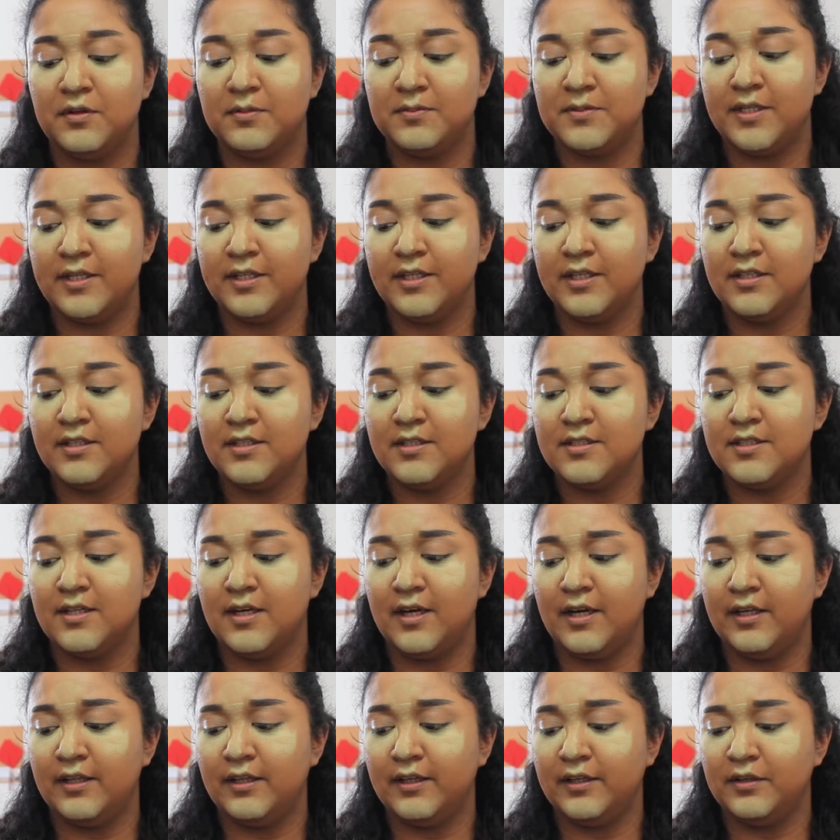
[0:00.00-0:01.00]
So I'm taking this
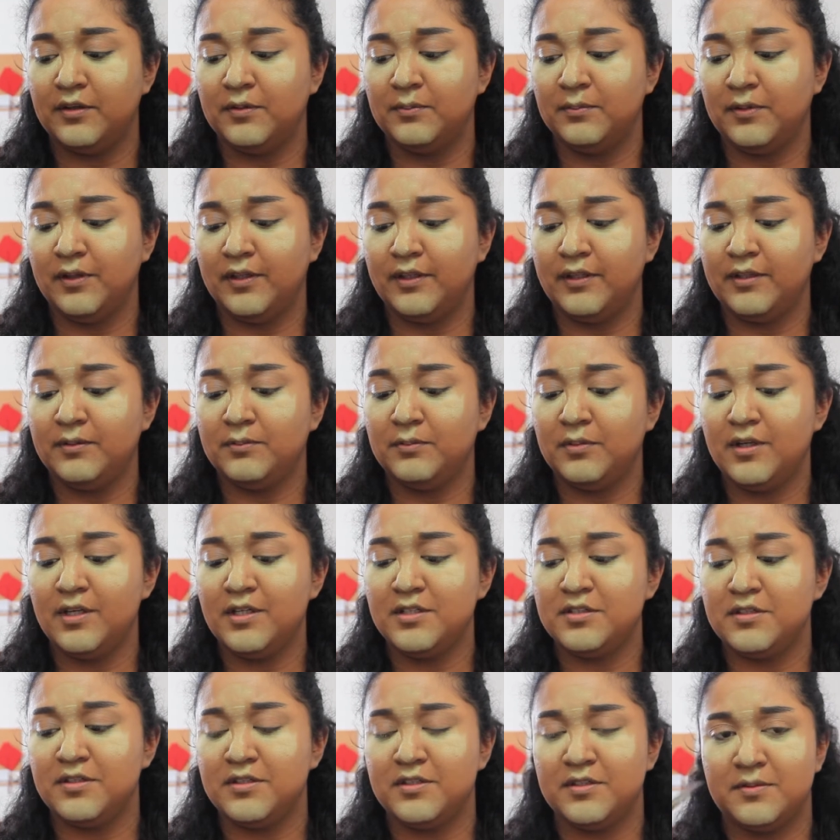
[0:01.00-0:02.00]
eyeliner blending
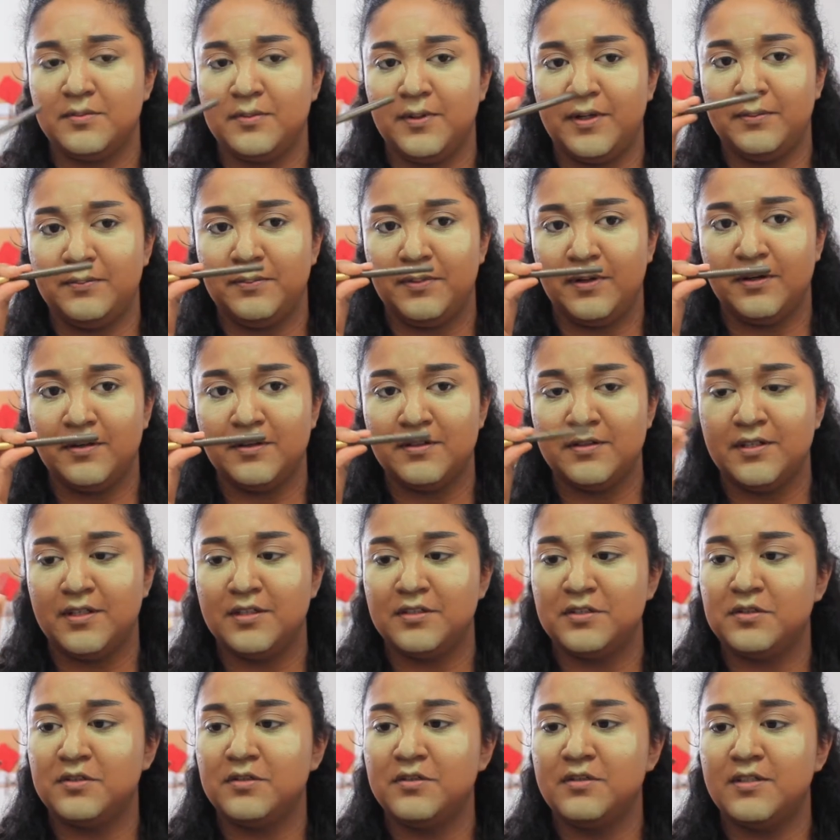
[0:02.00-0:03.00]
brush. This is by
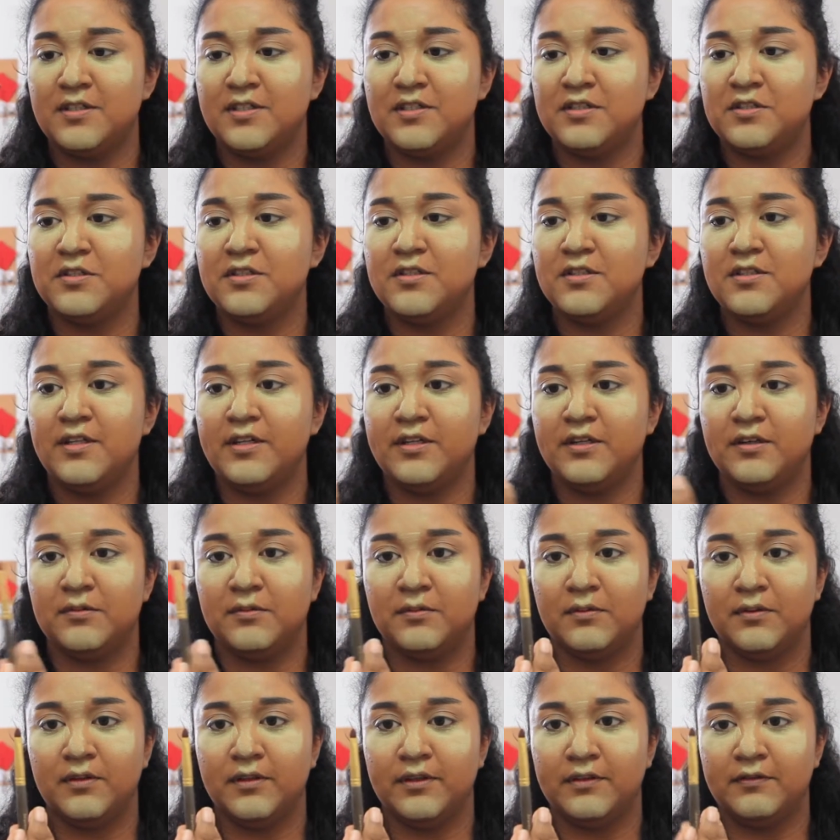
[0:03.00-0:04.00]
Escentuals. It's just like a
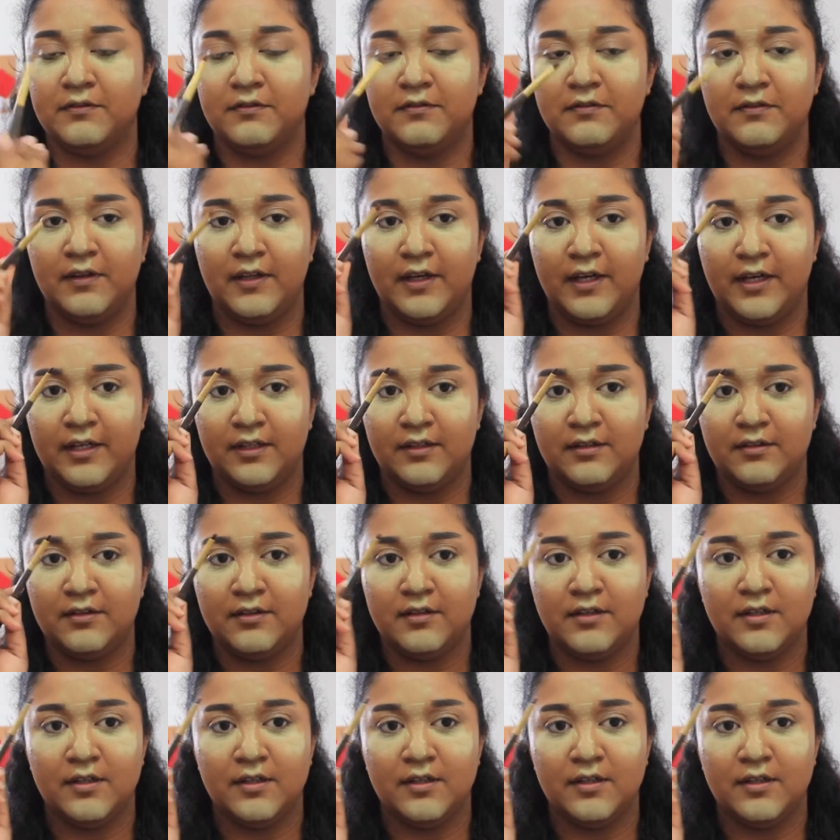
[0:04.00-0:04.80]
really flat